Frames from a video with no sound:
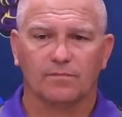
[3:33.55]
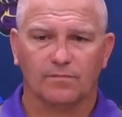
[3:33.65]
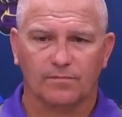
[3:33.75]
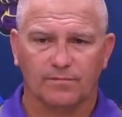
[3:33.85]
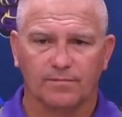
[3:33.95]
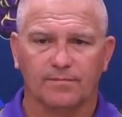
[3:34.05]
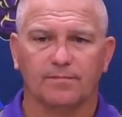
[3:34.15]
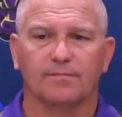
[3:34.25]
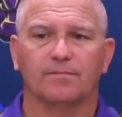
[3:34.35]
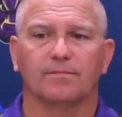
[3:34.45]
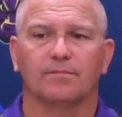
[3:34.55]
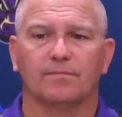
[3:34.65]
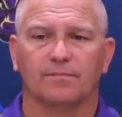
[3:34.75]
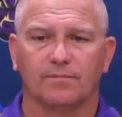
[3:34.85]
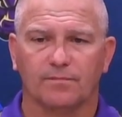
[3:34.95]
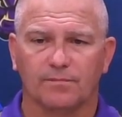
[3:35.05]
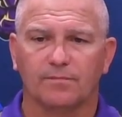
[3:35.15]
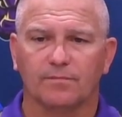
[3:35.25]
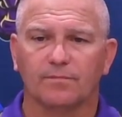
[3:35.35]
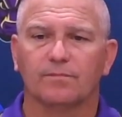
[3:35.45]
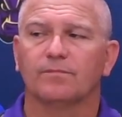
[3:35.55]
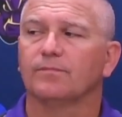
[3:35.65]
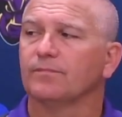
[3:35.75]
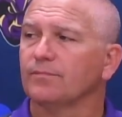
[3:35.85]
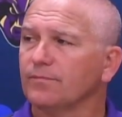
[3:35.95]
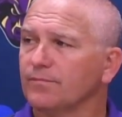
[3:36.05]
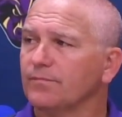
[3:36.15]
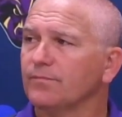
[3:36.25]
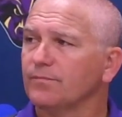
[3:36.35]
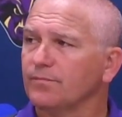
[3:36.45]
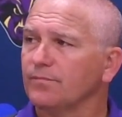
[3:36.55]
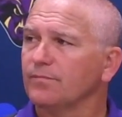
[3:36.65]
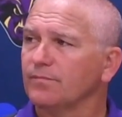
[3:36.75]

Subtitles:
The person shown says nothing.